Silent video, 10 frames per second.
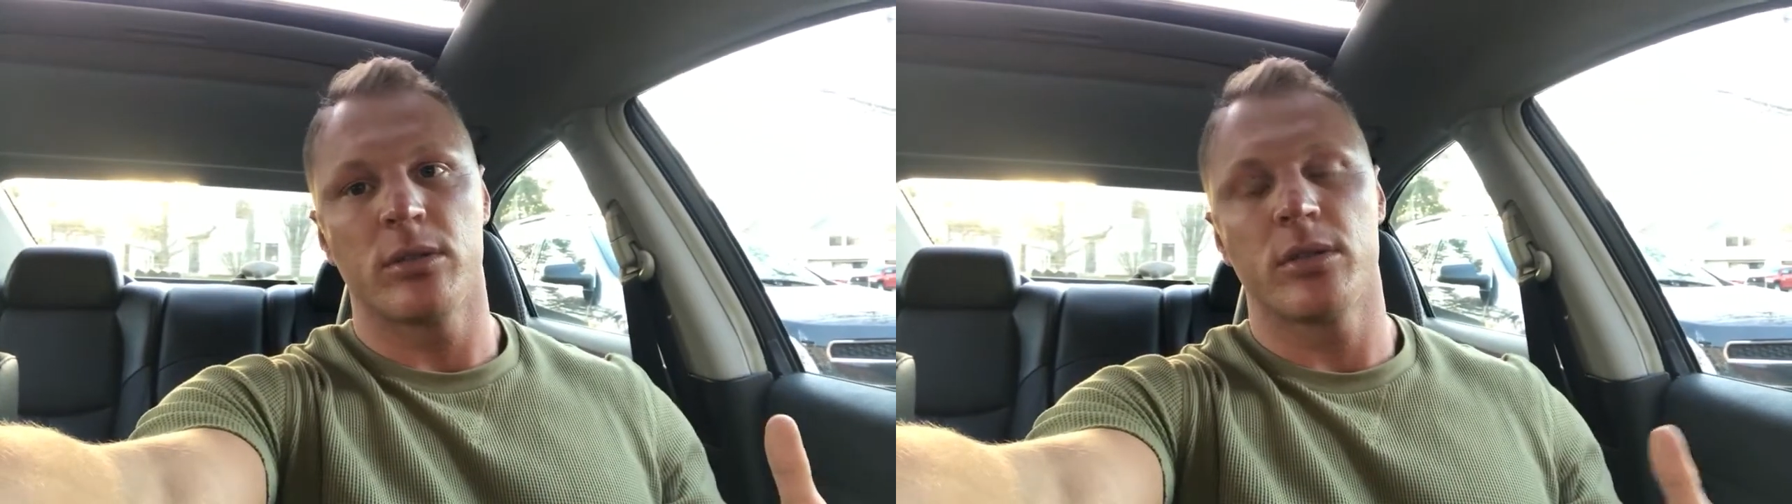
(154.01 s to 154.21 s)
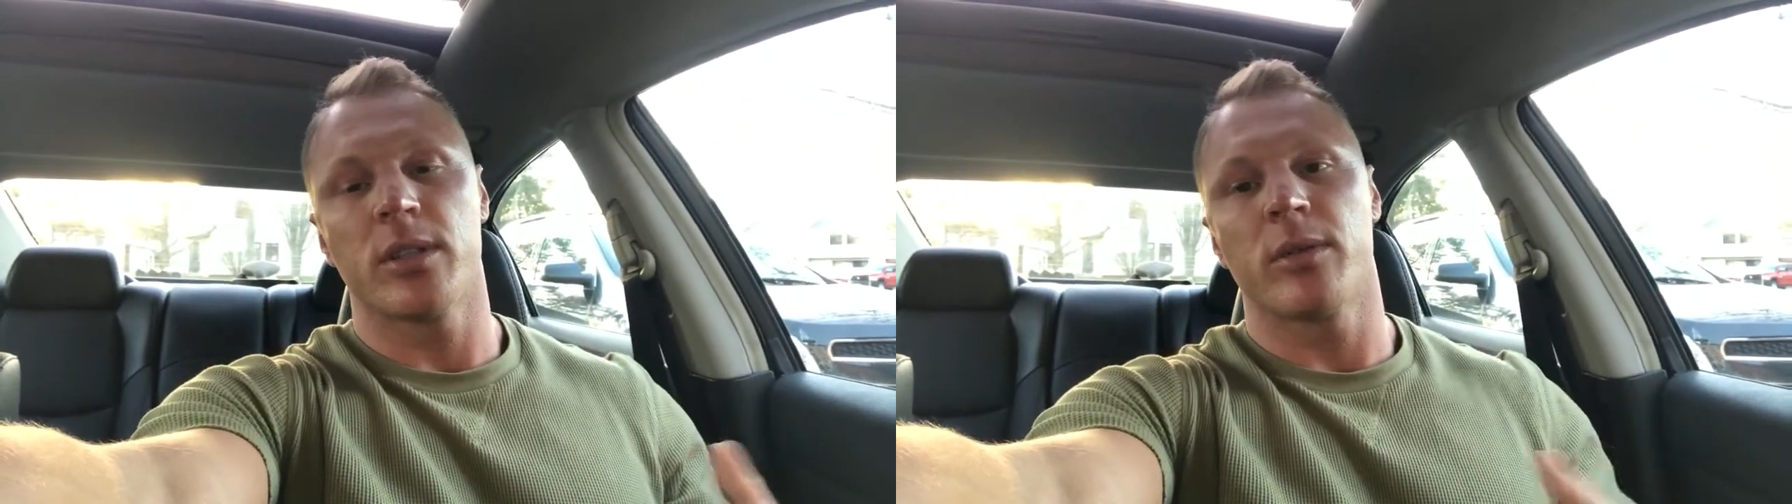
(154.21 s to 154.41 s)

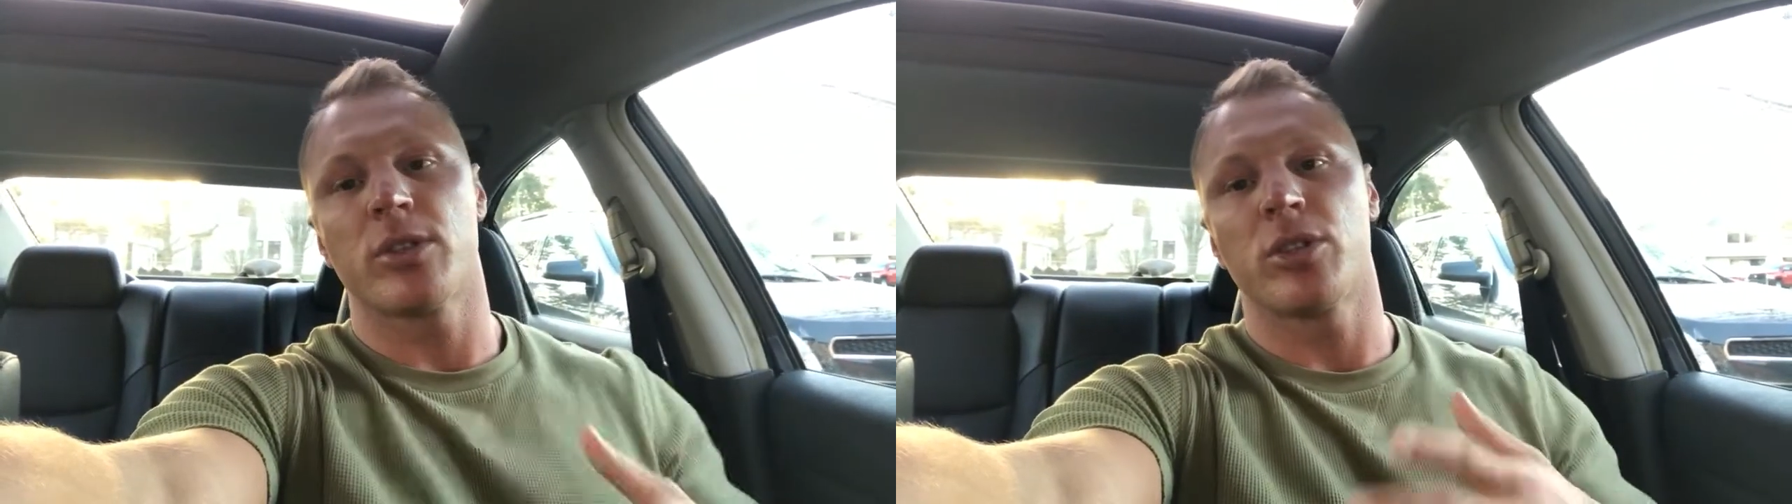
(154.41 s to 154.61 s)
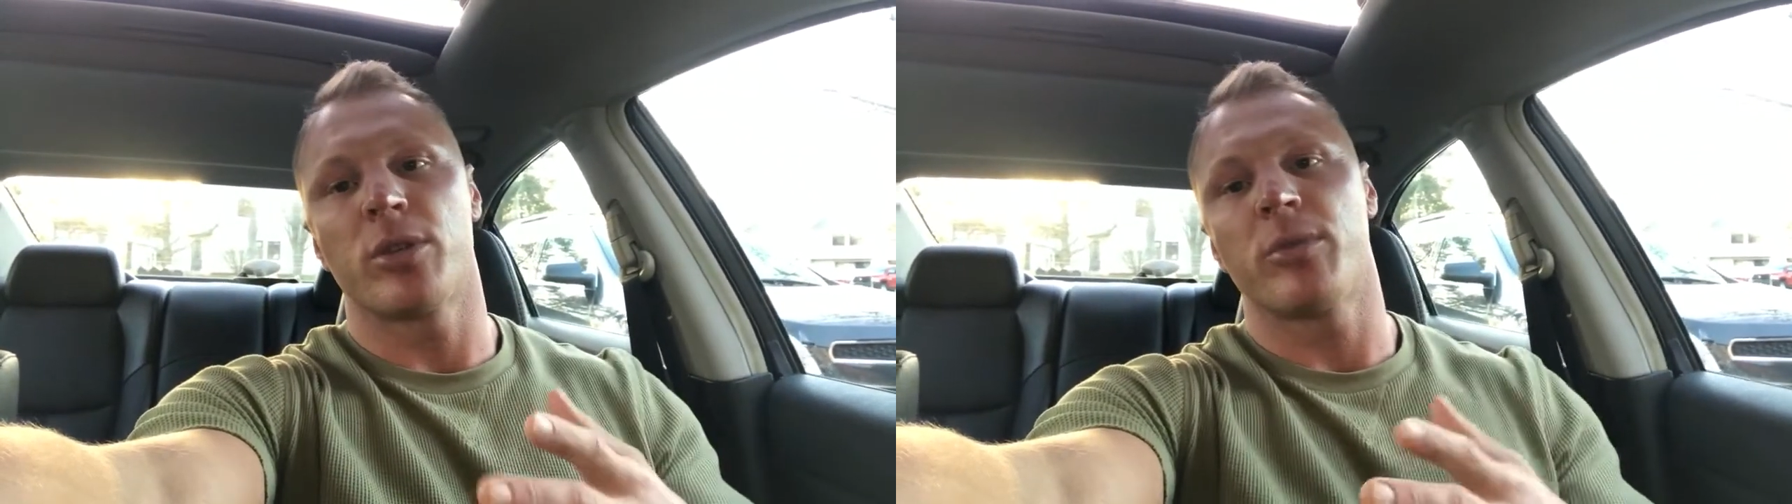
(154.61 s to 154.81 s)
some of
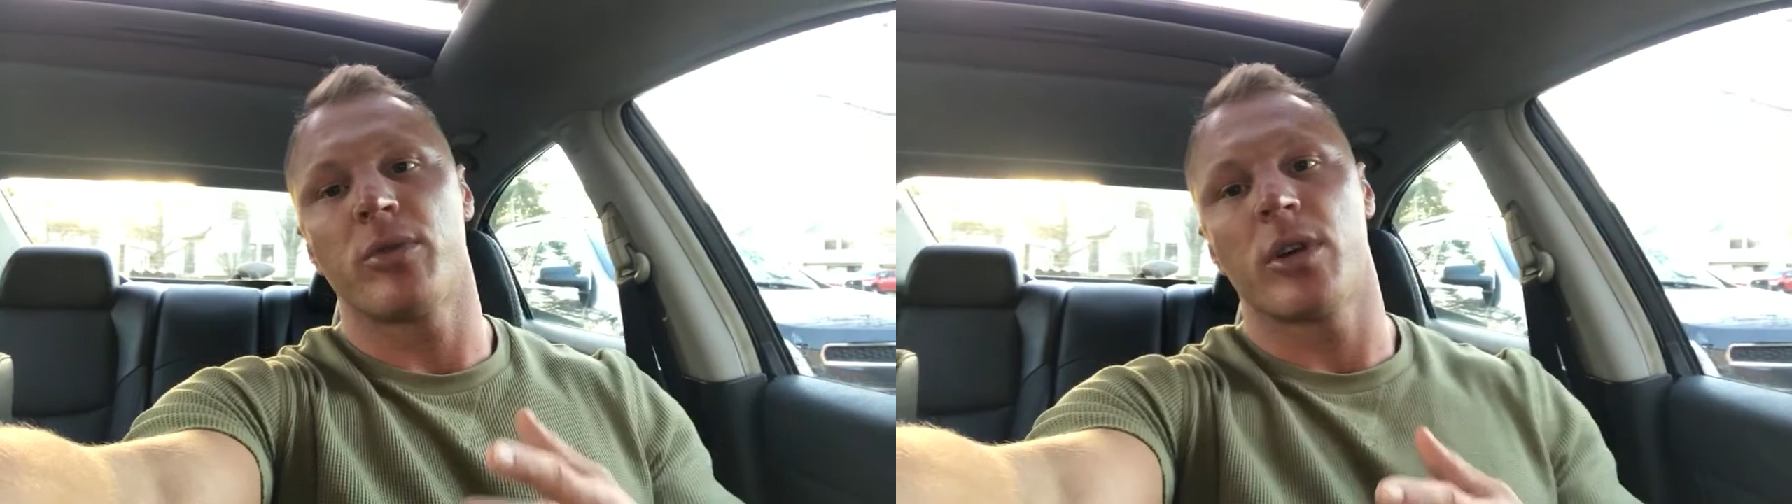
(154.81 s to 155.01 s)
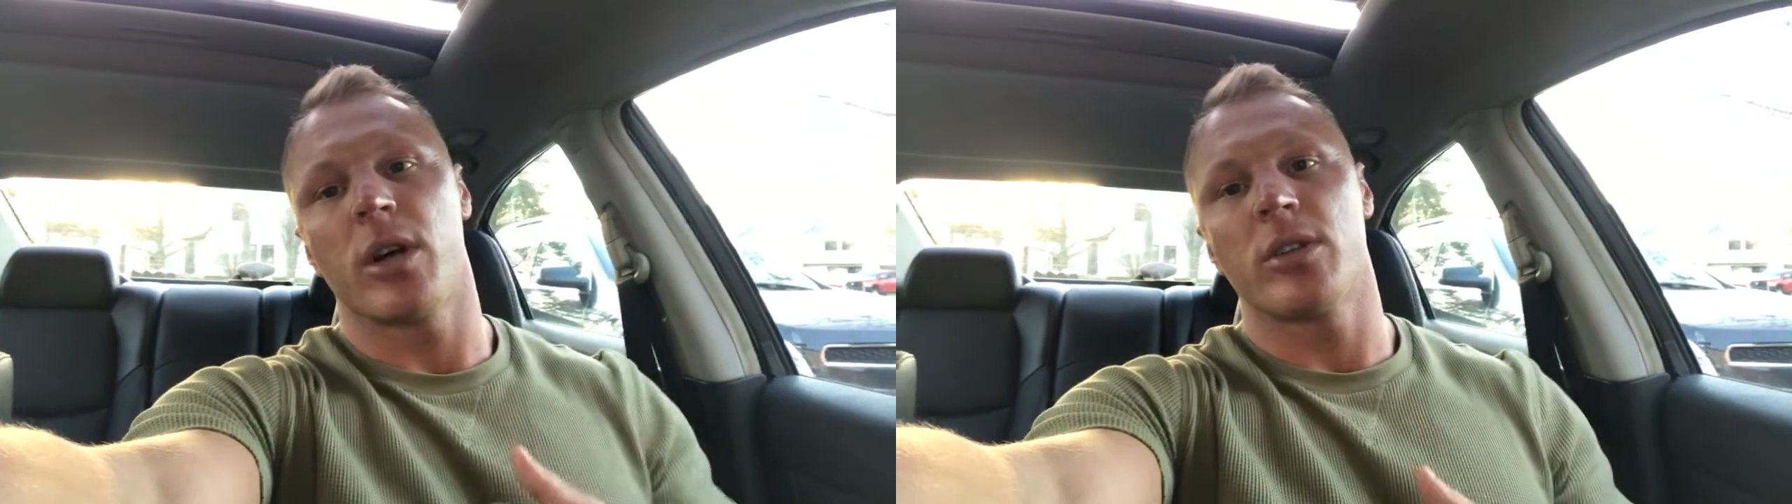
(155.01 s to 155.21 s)
us learn
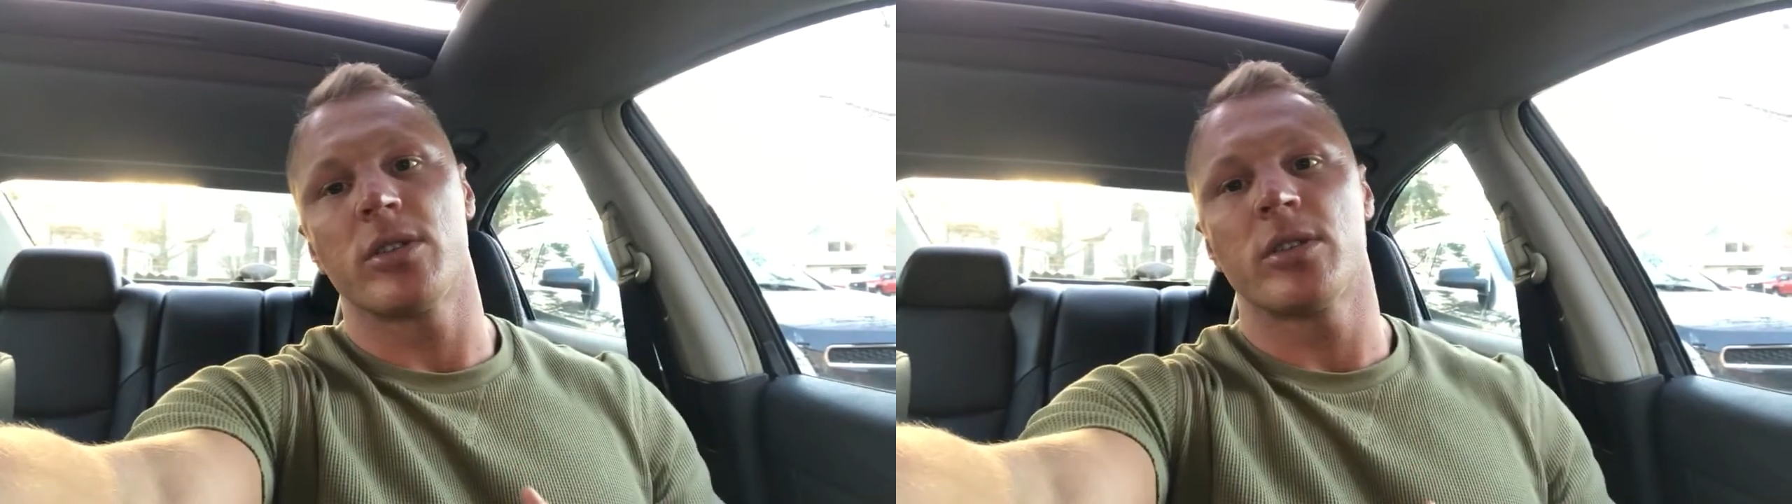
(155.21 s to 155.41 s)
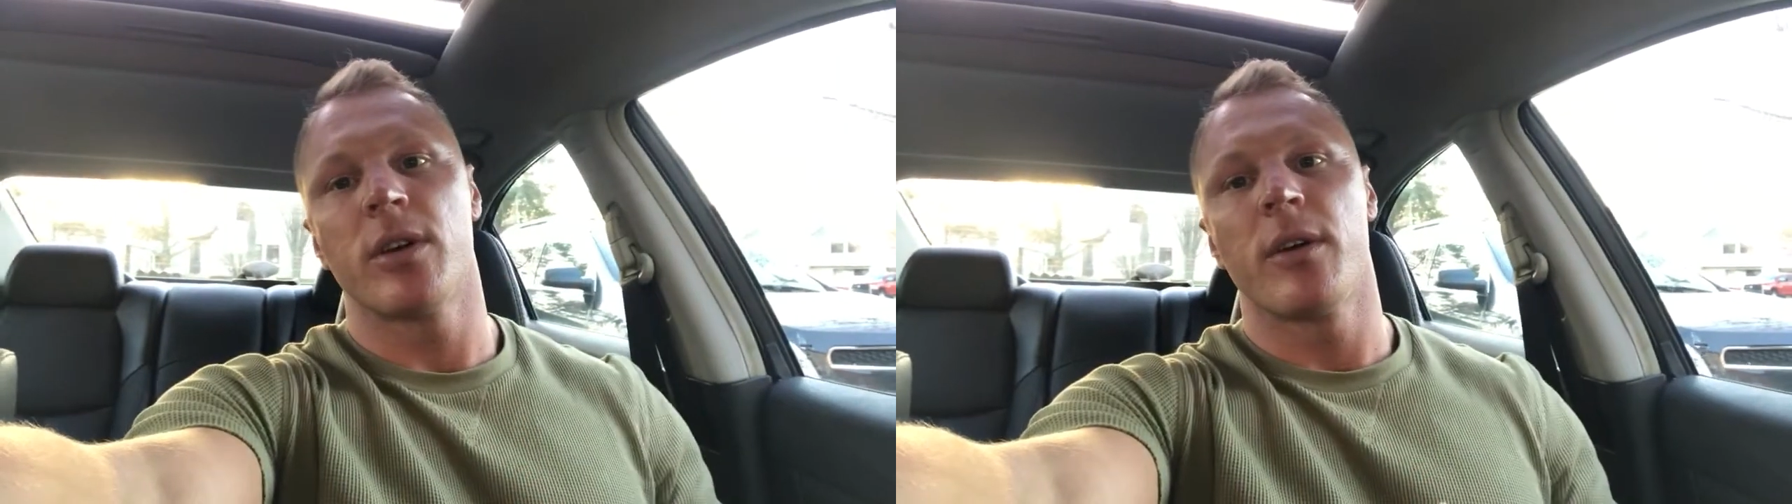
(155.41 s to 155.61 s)
before
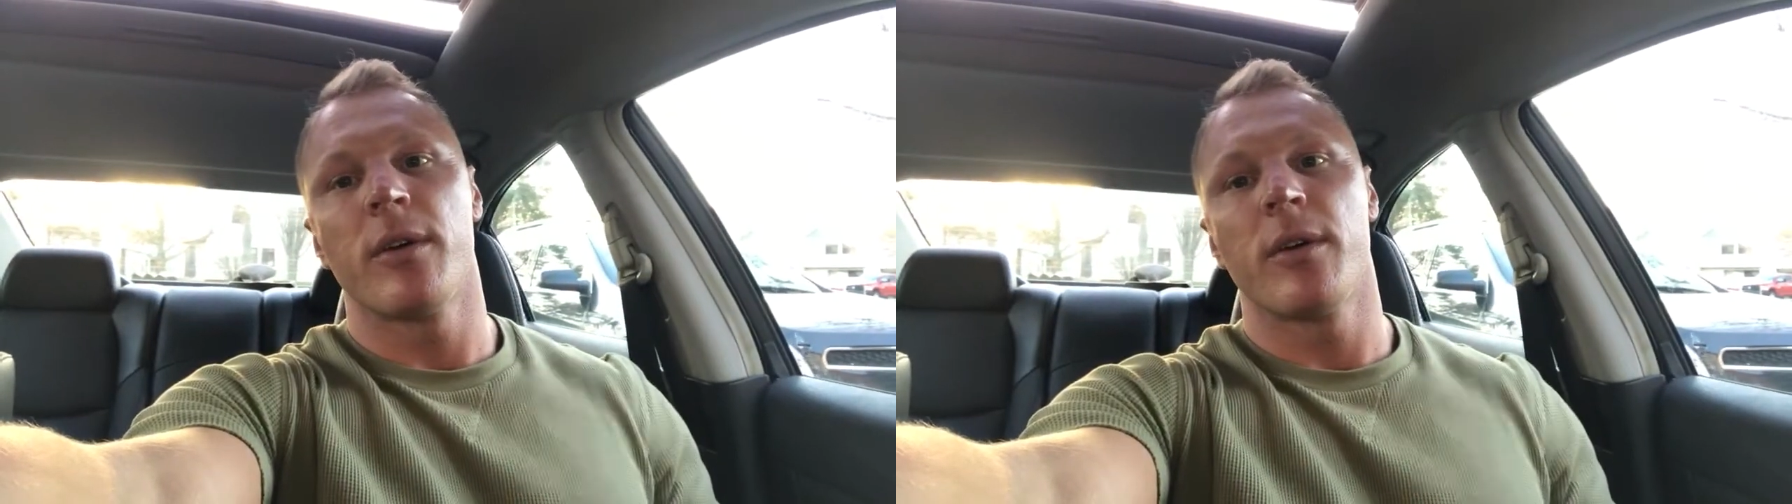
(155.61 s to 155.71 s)
others,